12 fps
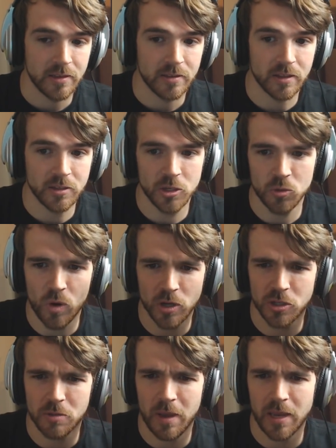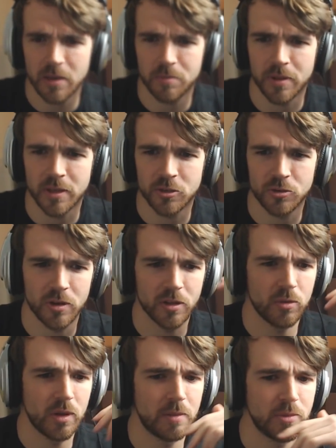Let's just watch the Mania Plus
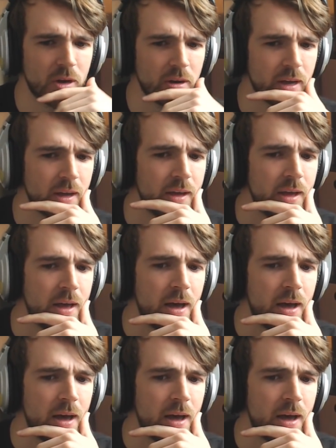trailer while I'm talking.